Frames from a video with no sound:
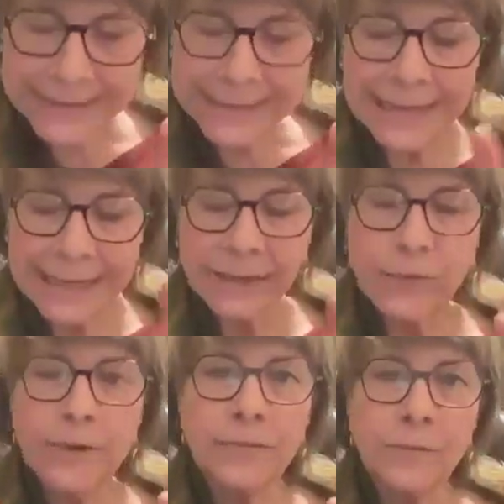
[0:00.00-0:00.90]
sync
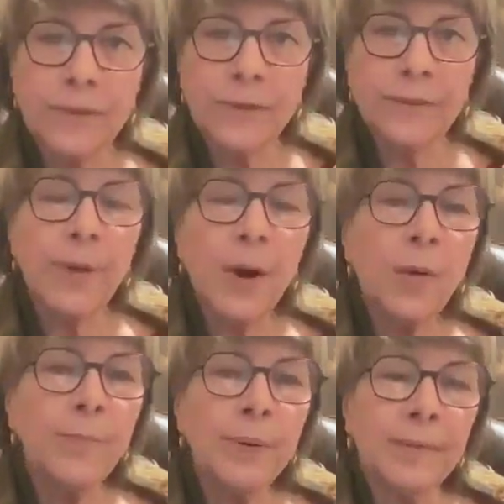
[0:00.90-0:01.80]
with what the
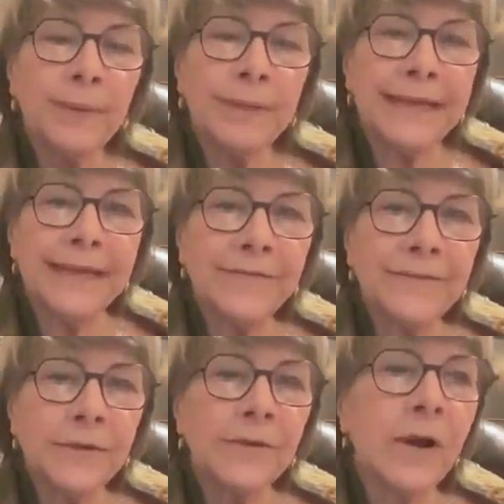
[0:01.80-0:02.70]
Pope
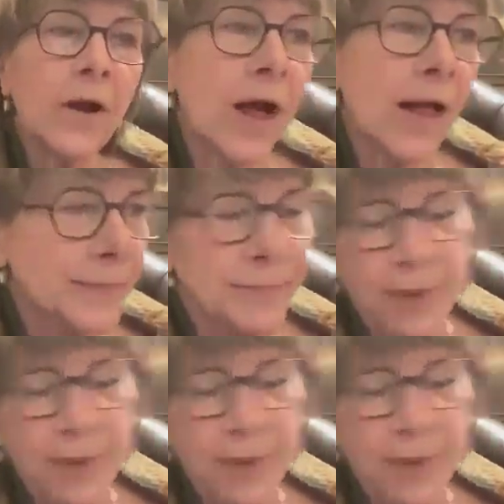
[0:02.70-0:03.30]
believes, or all the